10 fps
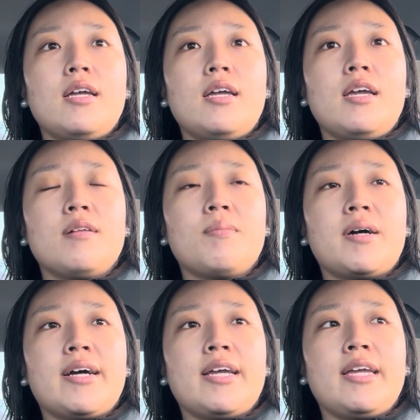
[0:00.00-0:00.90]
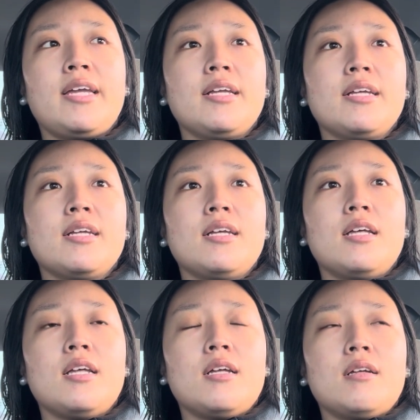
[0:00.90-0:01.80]
in my
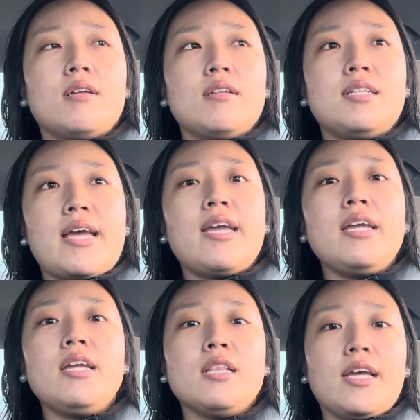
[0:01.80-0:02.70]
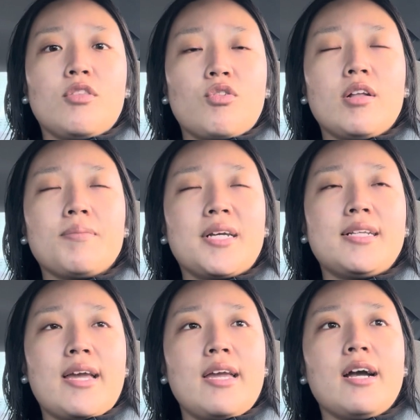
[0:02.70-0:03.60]
day, like throughout my
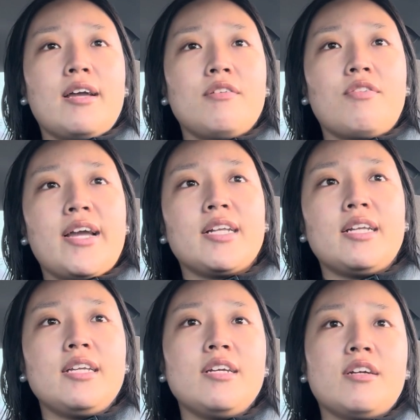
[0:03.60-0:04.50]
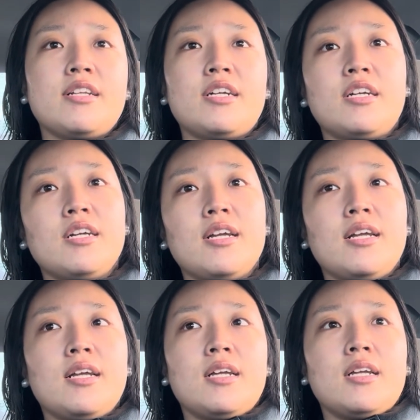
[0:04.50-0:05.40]
day, I find it here and there.
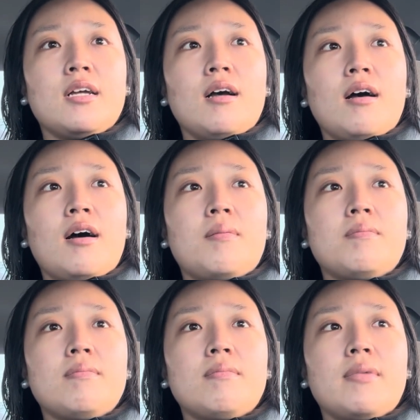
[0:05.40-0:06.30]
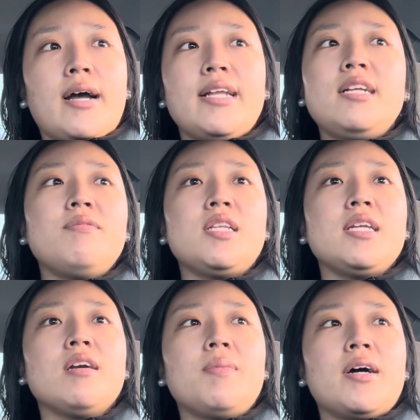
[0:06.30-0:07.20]
I didn't even
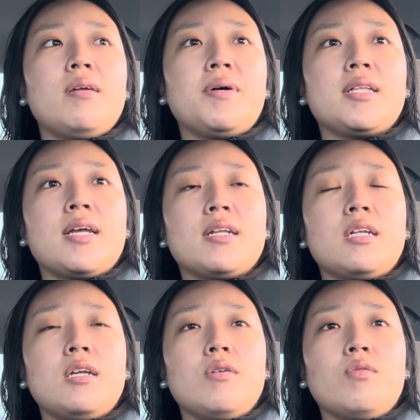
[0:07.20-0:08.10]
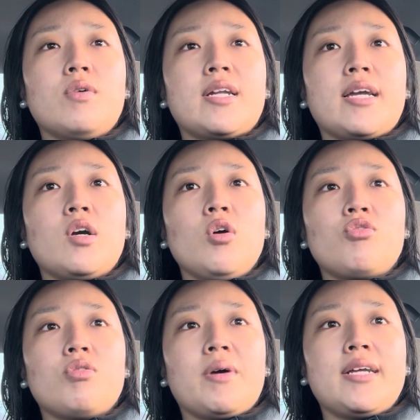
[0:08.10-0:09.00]
think about it, but then when I go
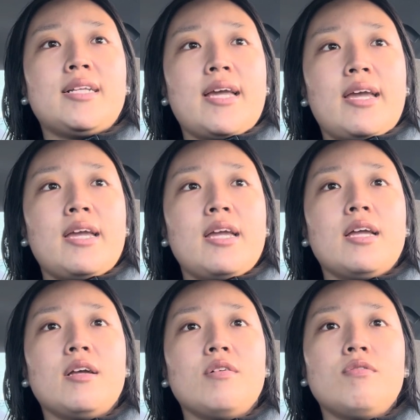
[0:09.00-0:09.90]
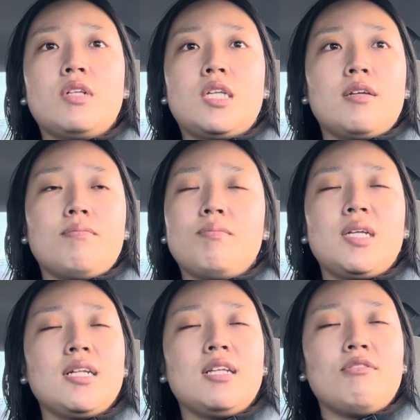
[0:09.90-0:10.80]
through my day with
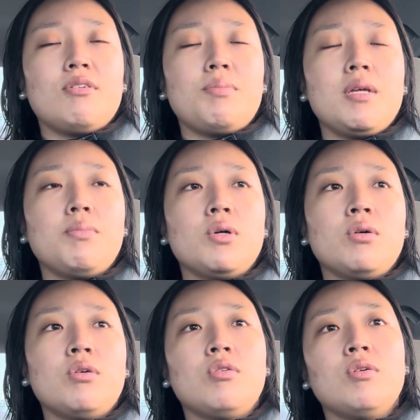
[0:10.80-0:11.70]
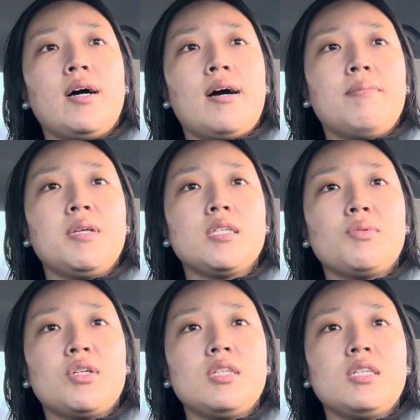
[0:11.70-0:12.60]
meeting different people,
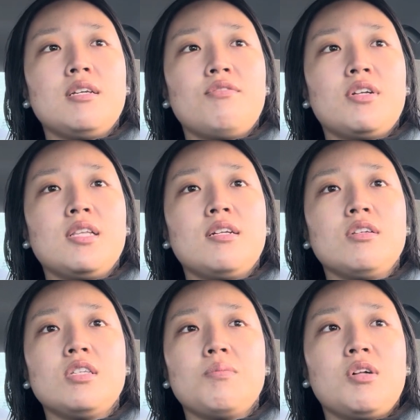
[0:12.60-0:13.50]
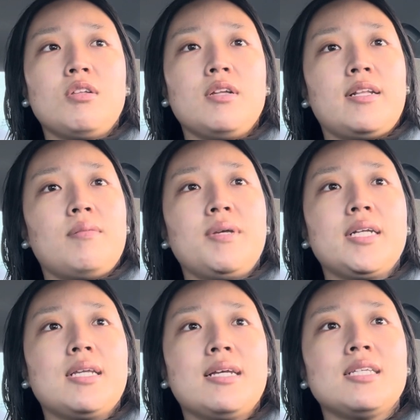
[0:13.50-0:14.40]
experience different little small and big
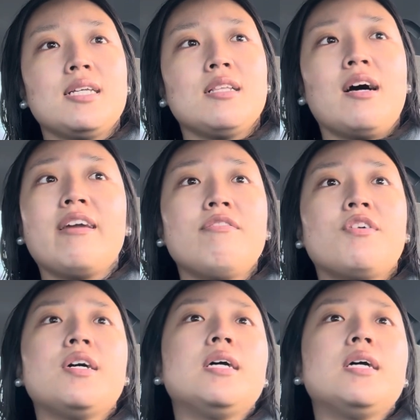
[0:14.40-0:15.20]
things in life,